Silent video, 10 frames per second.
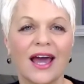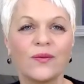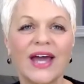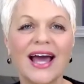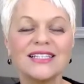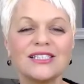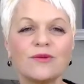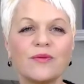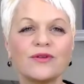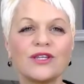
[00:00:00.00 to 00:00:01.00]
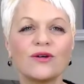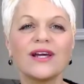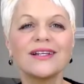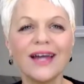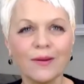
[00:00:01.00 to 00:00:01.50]
And we ask them about their
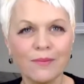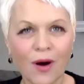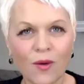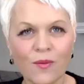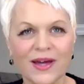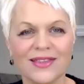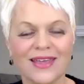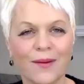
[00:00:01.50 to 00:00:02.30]
ignite moment